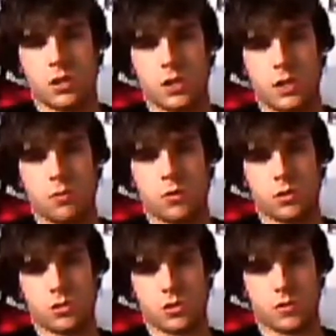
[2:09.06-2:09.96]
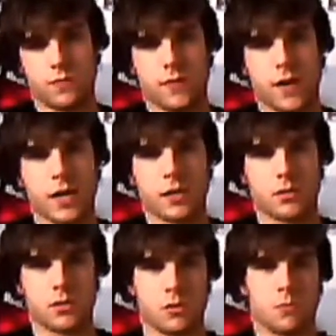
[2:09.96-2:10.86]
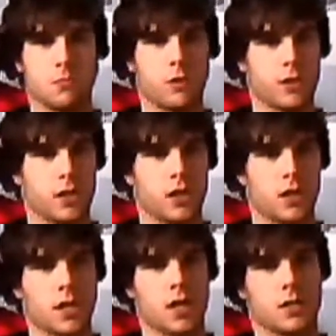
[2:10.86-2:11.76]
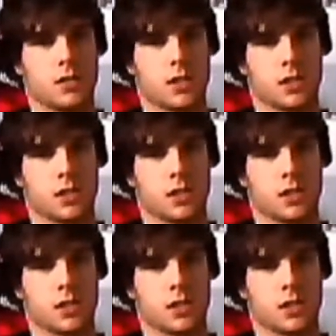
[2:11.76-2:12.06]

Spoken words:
They want to find somebody that's